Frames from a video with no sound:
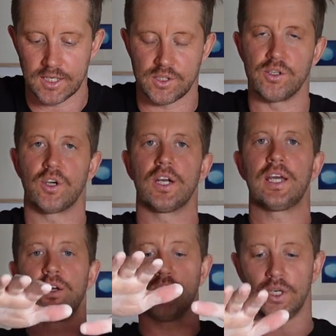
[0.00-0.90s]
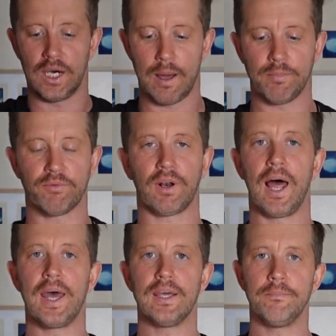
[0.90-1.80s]
So you're going to get your lump of
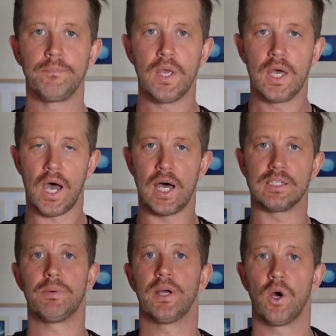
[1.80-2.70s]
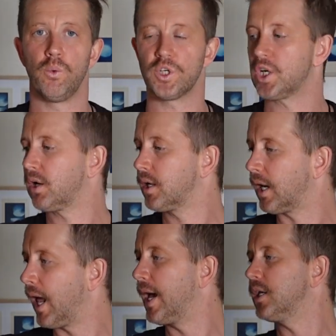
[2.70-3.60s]
clay, depending on which
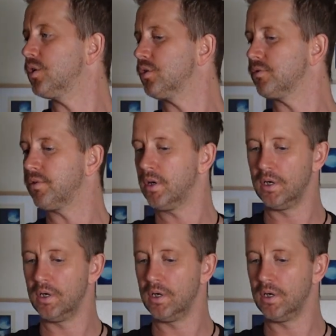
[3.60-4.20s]
clay you've